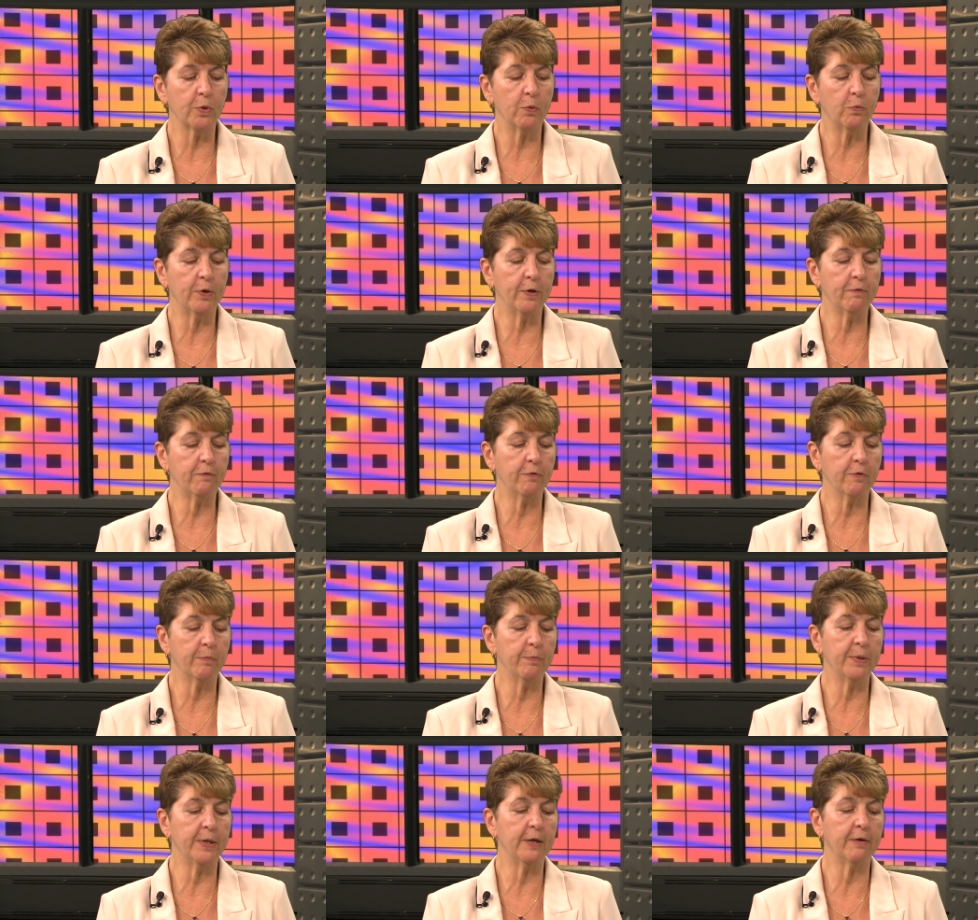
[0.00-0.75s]
We went
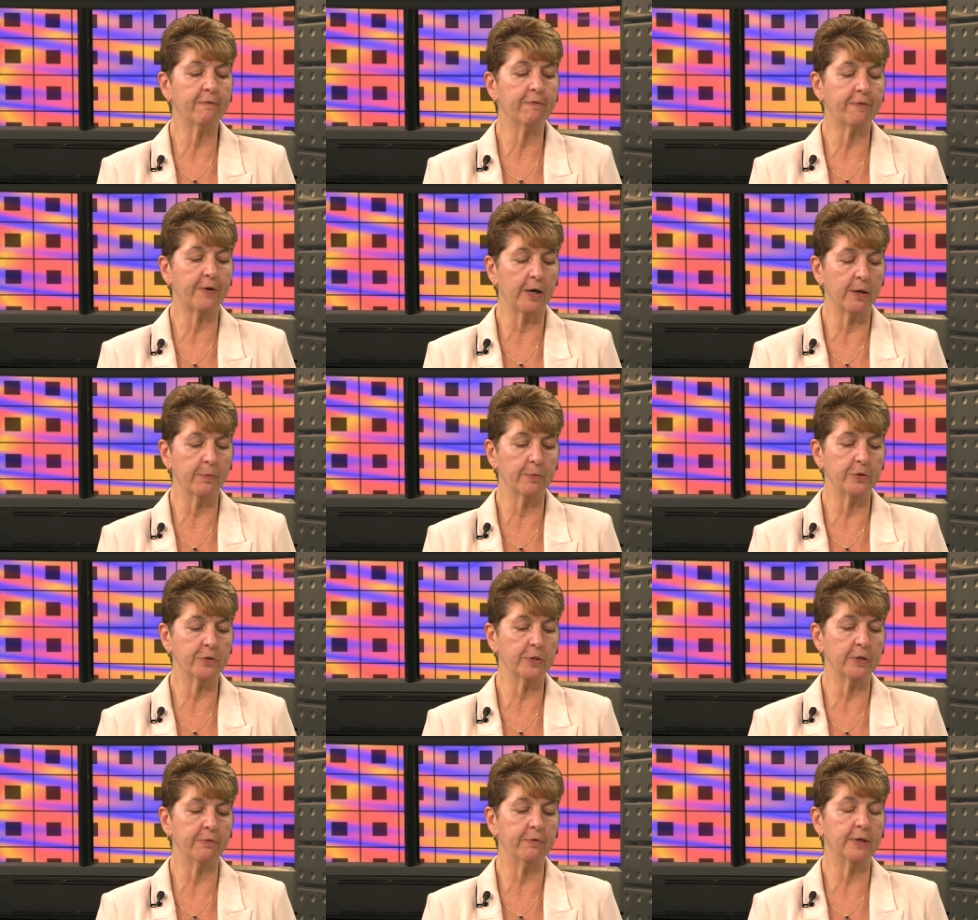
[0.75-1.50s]
from being
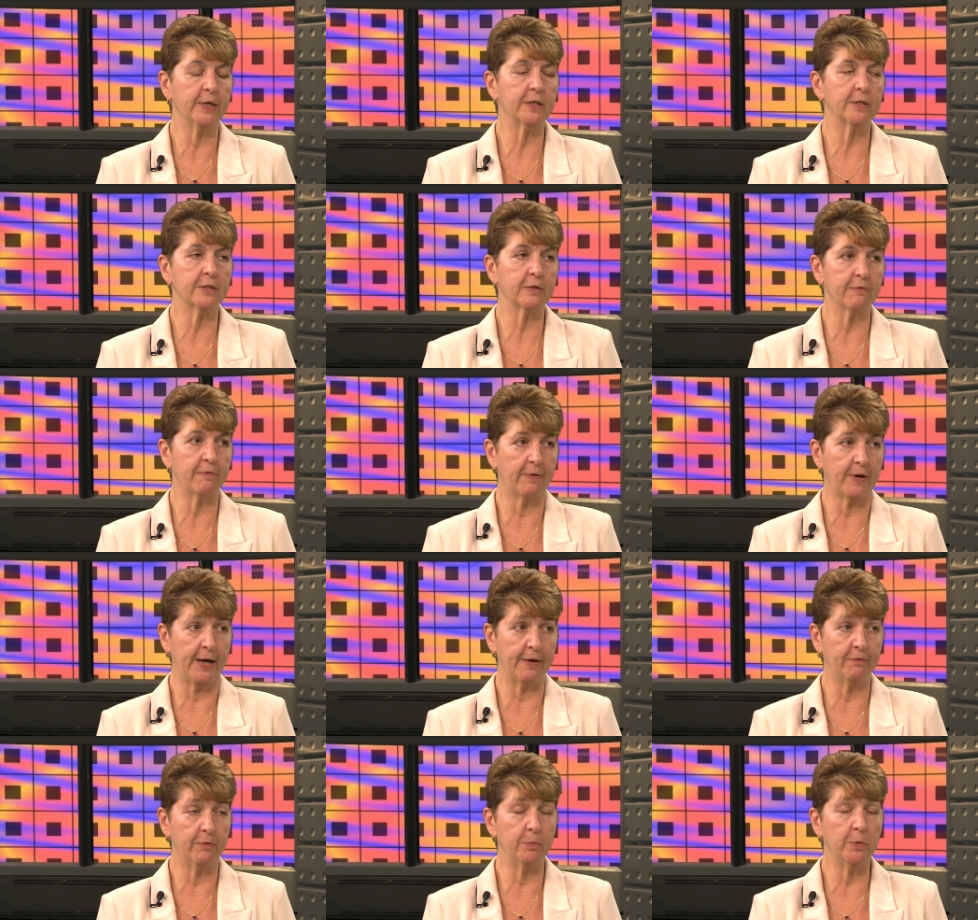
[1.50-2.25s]
farmers living in
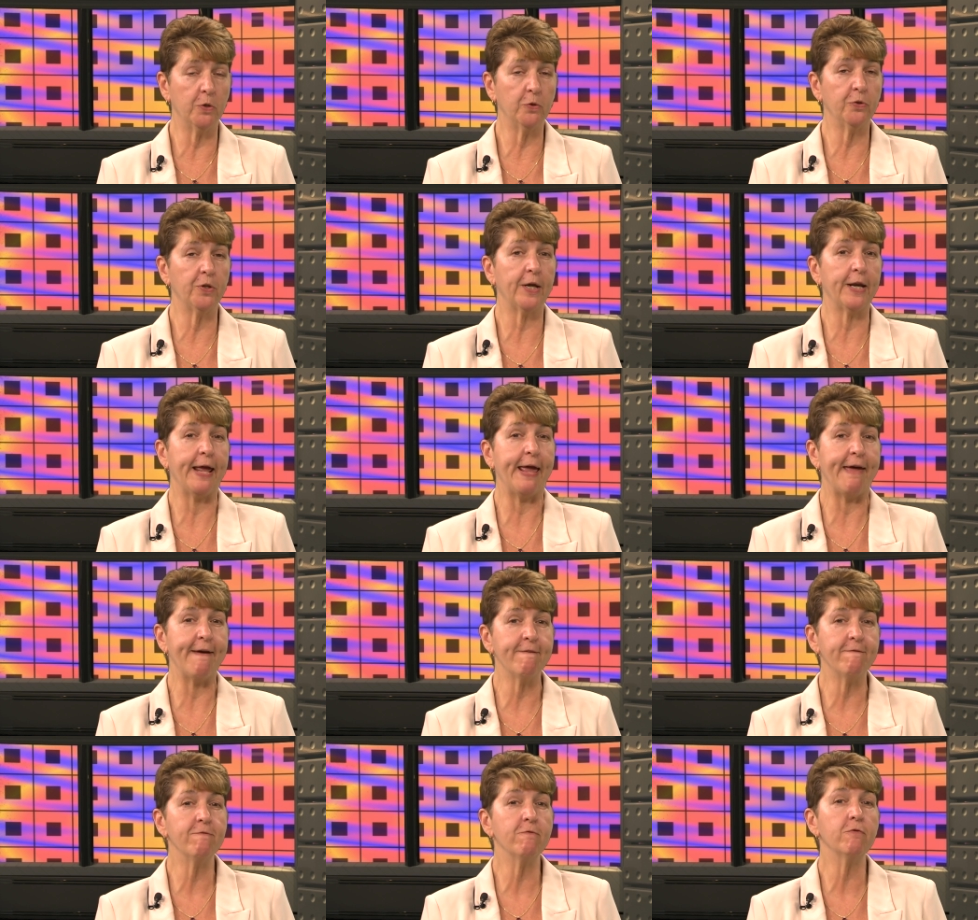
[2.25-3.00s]
survival mode that
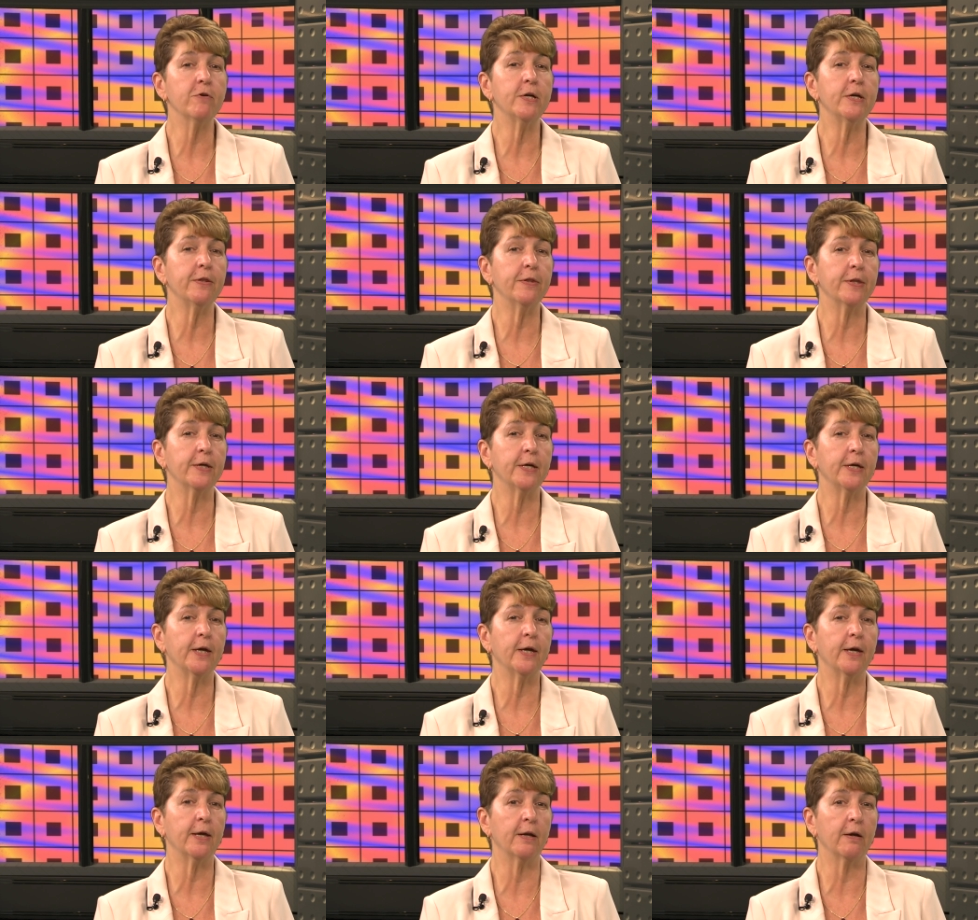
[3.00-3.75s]

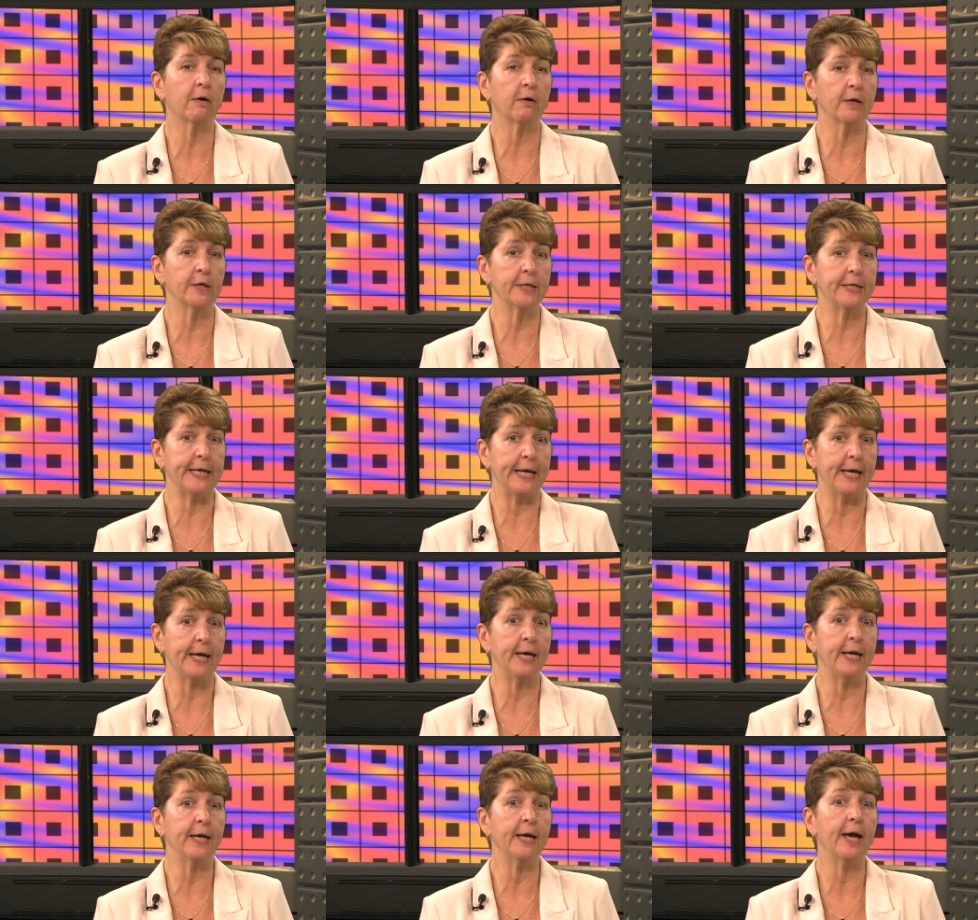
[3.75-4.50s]
everything in our
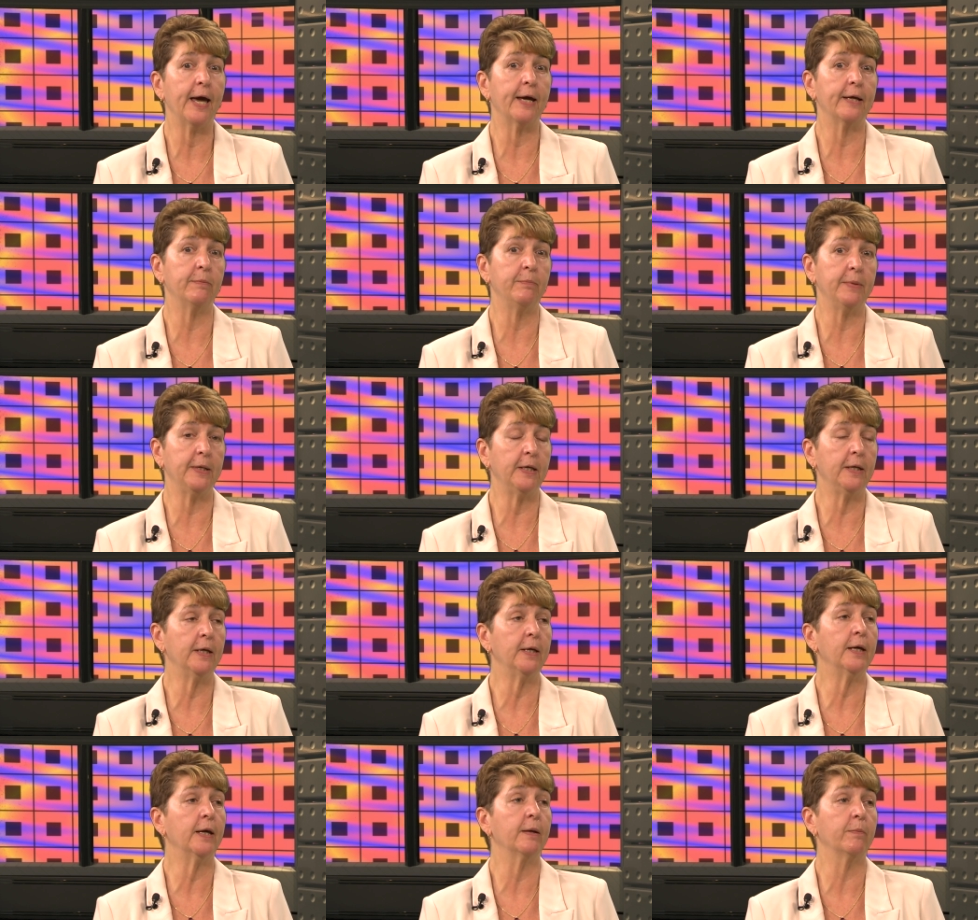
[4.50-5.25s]
day had
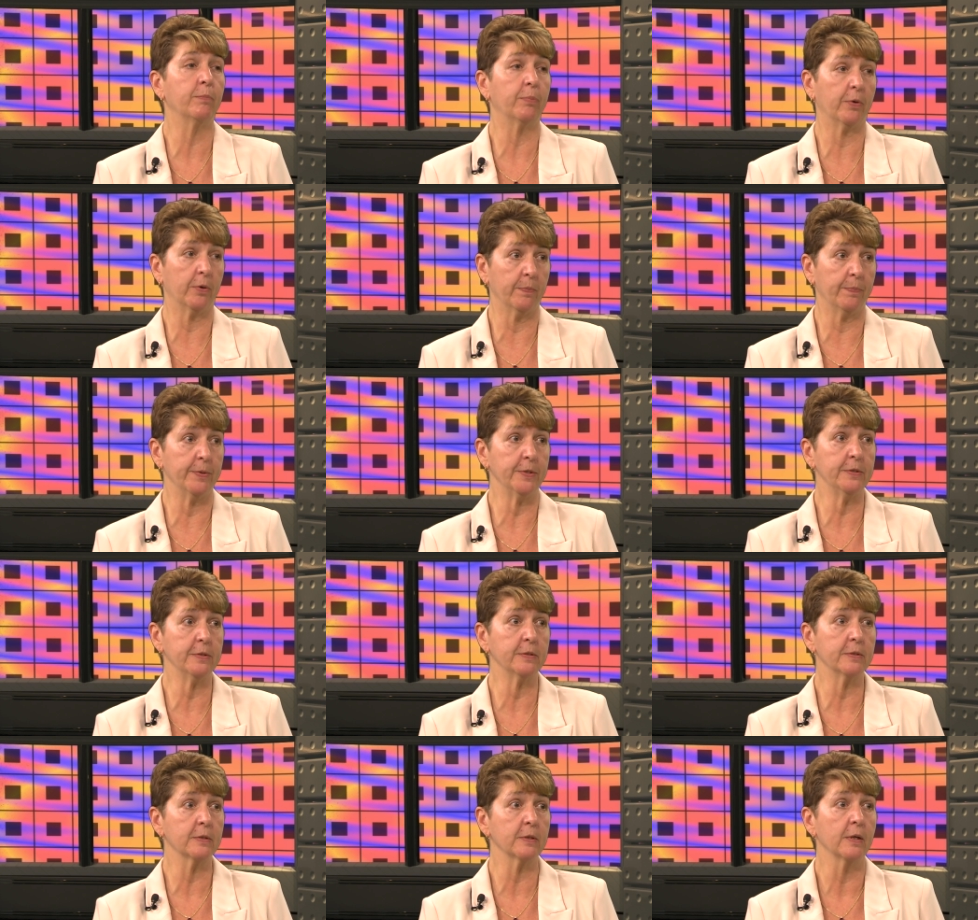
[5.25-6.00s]
meaning and
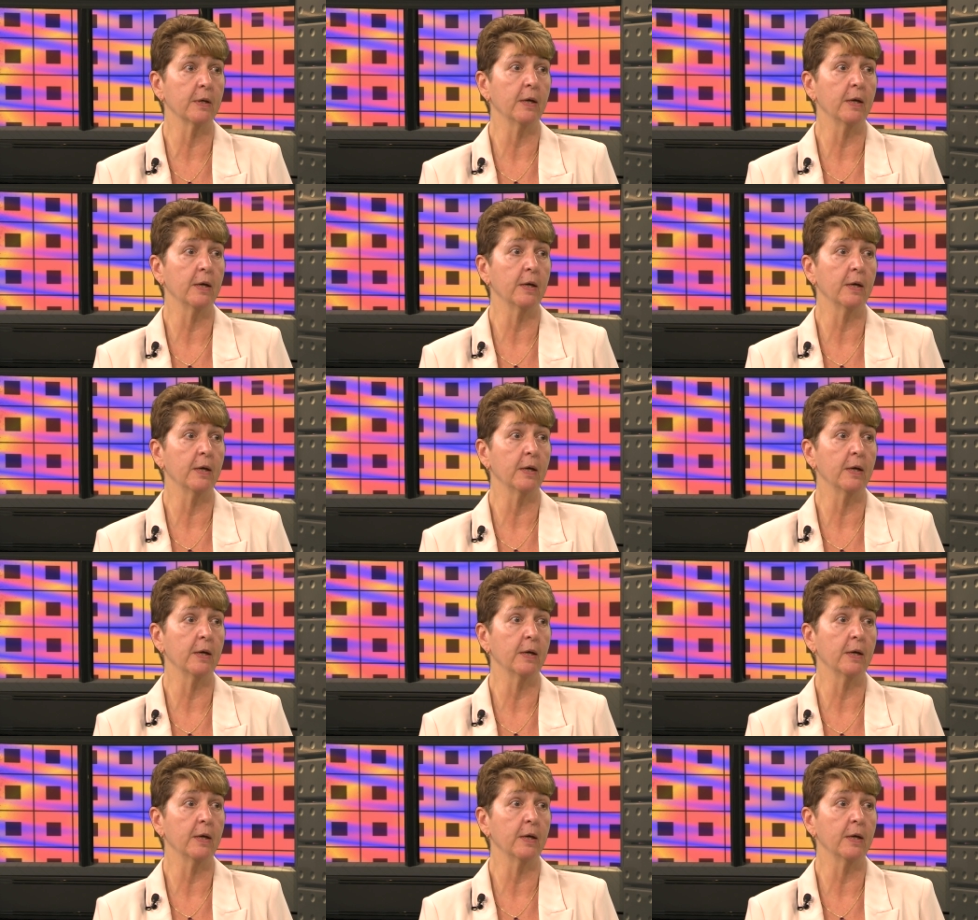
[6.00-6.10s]
purpose,